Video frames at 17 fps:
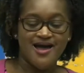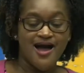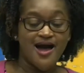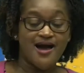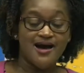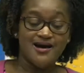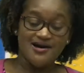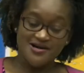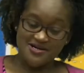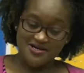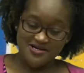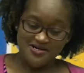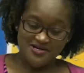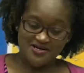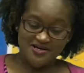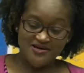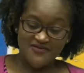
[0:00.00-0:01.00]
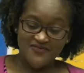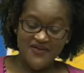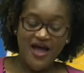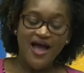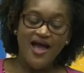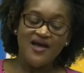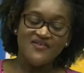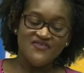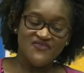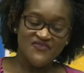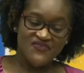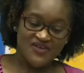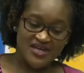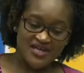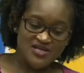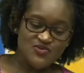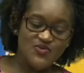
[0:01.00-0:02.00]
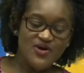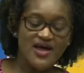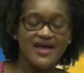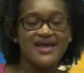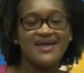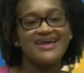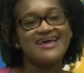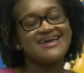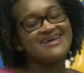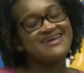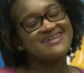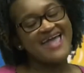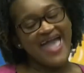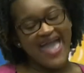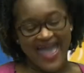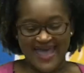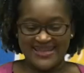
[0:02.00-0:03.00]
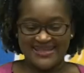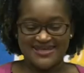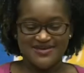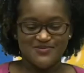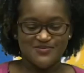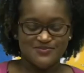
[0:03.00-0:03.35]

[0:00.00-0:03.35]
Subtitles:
of Fenway and Hattie.